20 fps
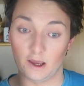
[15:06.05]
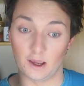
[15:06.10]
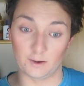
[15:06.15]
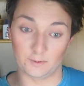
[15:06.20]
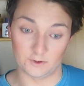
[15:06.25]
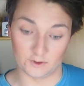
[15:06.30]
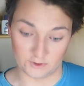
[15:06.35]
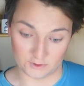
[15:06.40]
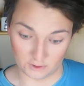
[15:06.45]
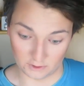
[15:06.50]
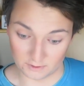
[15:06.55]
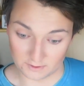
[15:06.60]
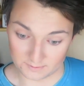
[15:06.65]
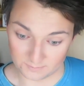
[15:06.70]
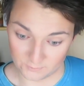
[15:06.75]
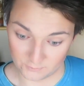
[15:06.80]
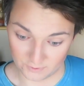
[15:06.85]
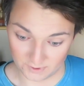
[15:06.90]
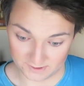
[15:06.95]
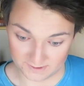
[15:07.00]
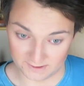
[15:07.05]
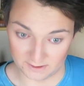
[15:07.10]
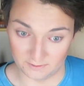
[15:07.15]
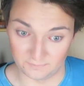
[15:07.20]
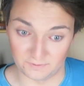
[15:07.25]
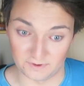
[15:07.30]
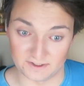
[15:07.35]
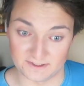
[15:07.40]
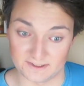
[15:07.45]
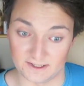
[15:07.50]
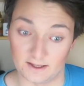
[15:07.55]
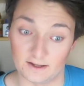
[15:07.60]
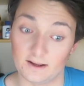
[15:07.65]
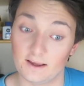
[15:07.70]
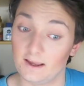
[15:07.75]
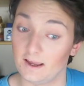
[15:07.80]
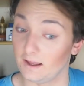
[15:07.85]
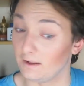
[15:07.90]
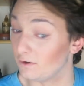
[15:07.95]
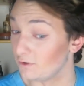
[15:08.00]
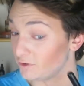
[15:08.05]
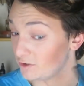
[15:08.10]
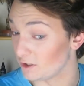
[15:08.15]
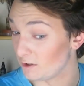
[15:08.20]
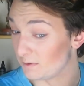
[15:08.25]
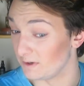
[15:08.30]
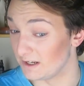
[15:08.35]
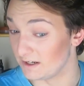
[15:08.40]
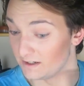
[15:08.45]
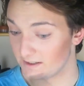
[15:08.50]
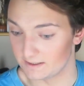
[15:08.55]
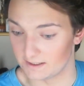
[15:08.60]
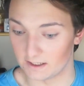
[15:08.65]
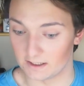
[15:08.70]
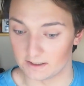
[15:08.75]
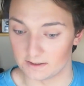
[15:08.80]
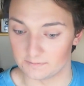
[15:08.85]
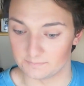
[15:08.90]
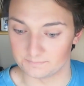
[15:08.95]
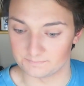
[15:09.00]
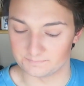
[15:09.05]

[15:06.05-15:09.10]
I'm going to show you some tricks on how to fix that, and I'll show you on each side.